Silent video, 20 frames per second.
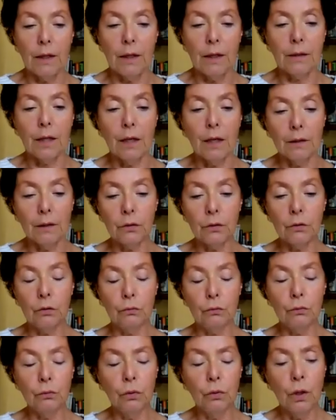I tend to
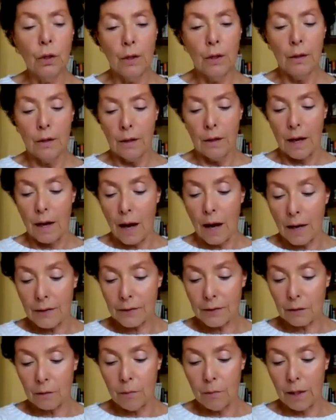do
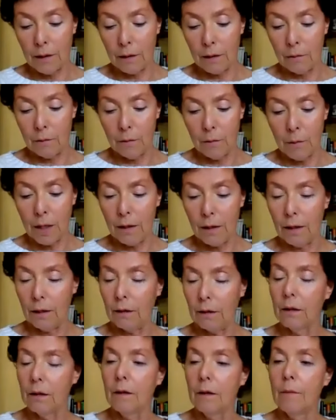ask my
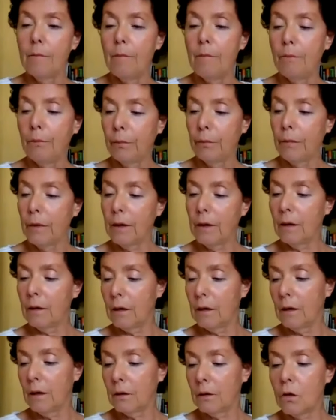my um,
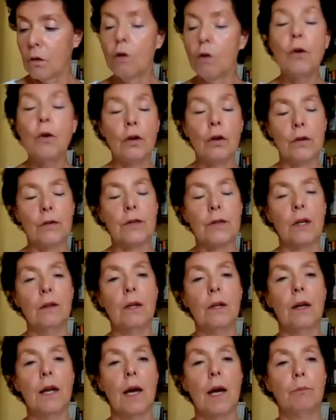uh, co-workers
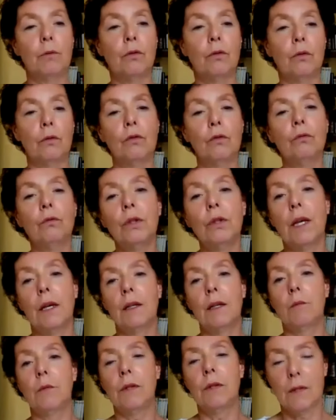in the lab to do an
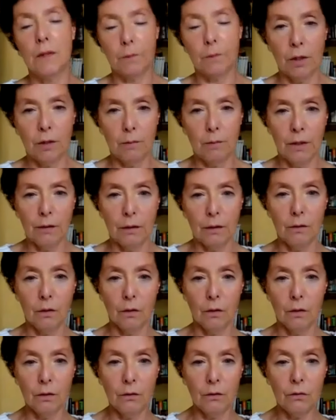animal experiment in
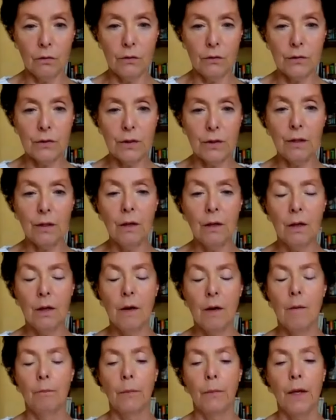order to see
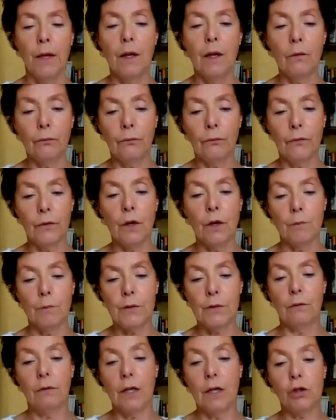if the
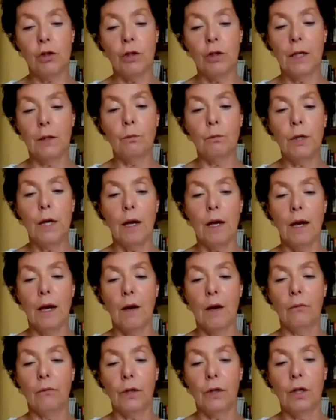observation that we
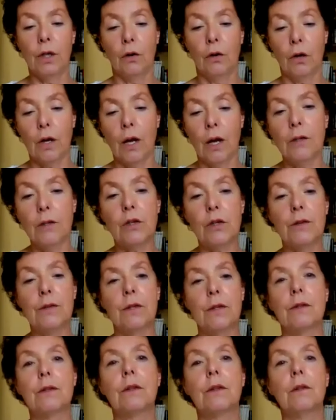have in our culture
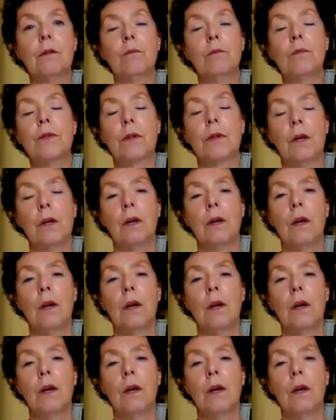systems